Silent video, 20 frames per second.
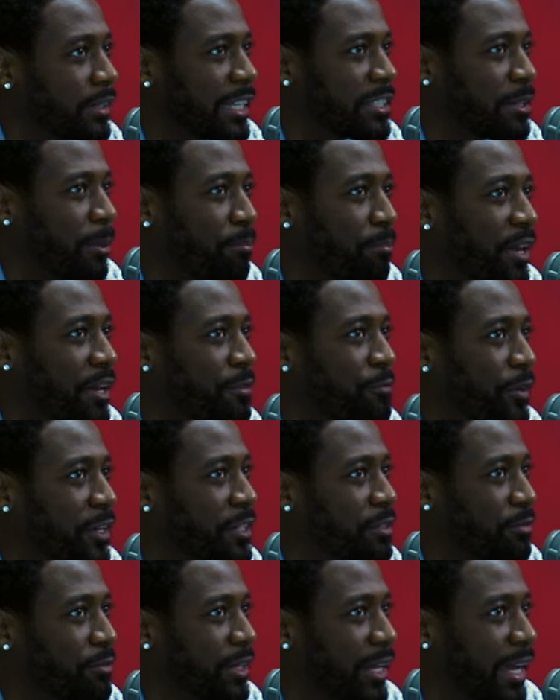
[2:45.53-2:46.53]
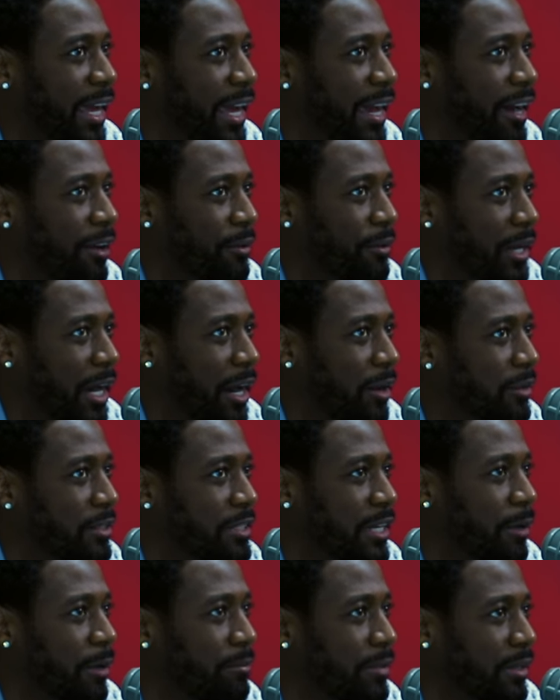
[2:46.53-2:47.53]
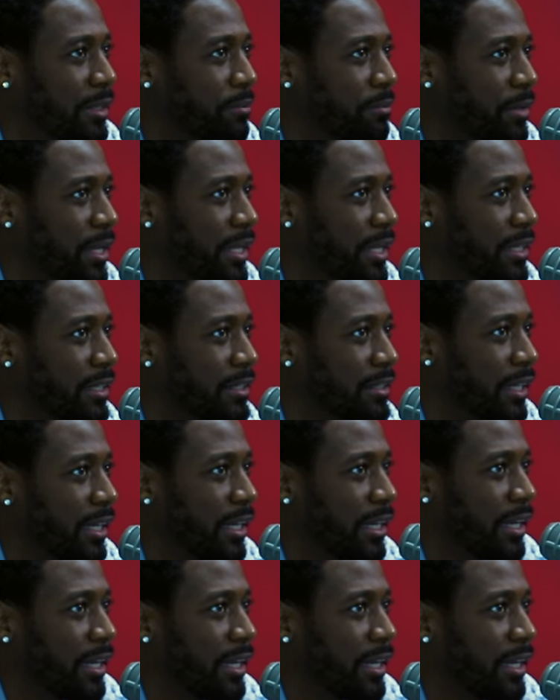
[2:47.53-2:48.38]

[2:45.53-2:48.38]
that's a big festival they have with all the top comedians,